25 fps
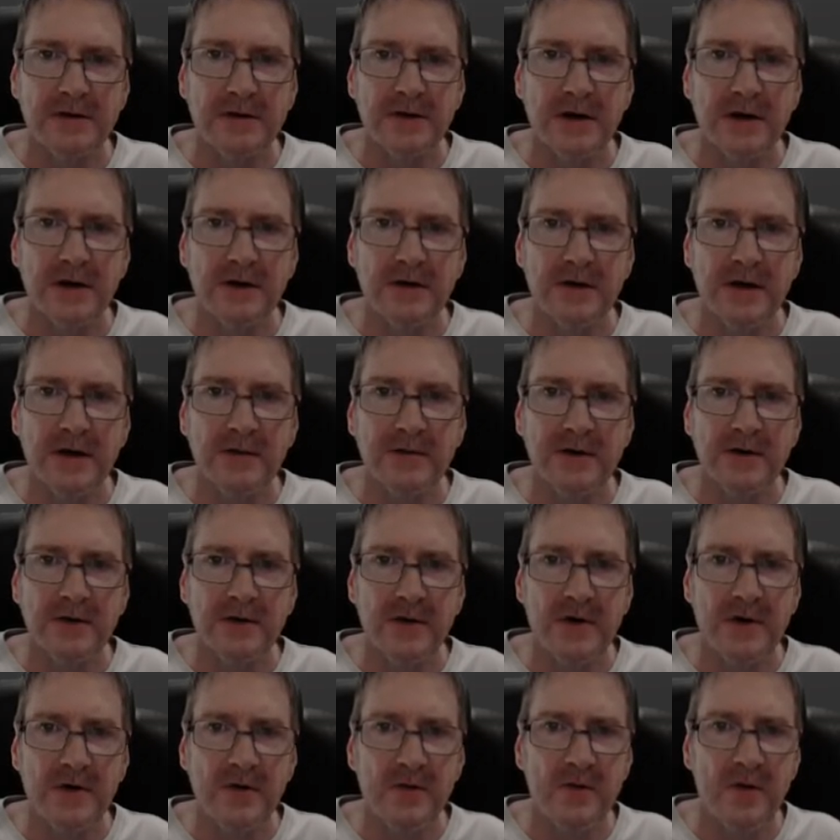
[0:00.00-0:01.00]
Did I grab
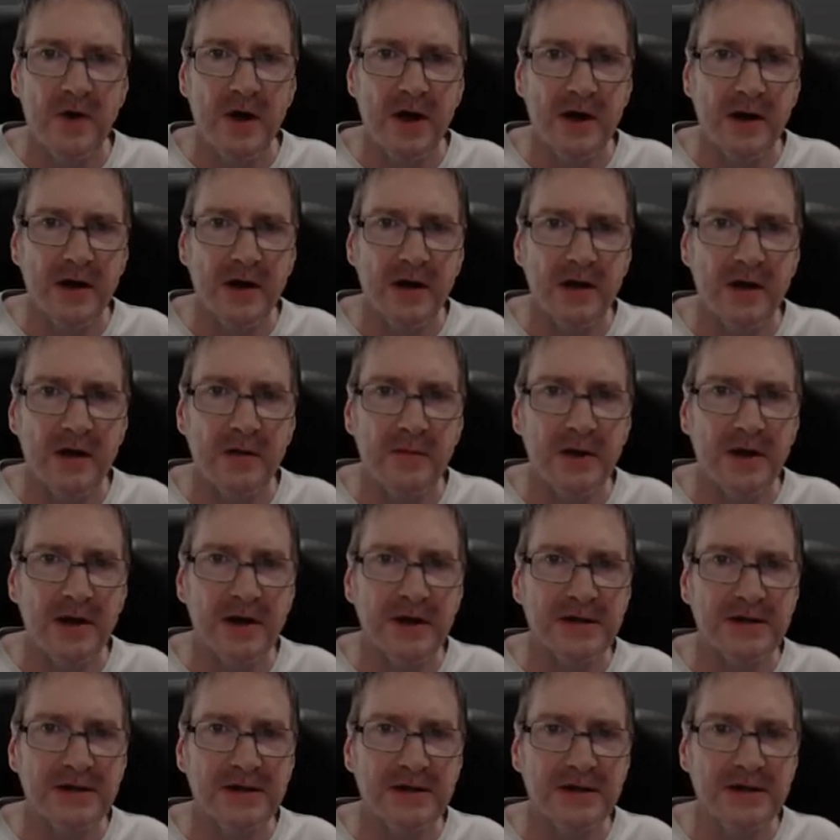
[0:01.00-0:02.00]
the wrong one? I bet
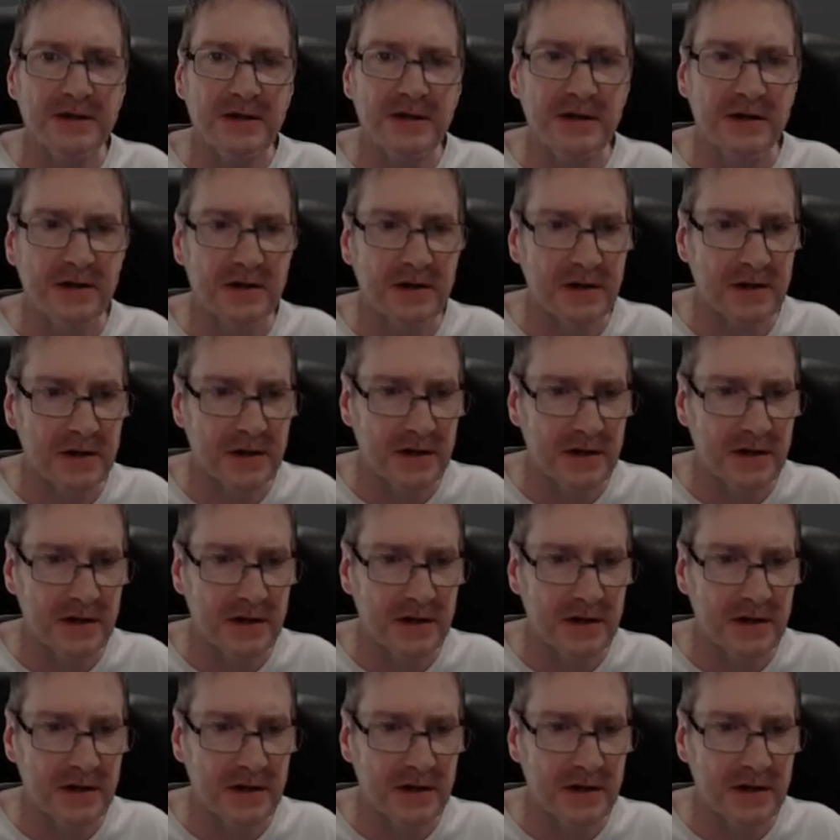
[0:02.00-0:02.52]
I did.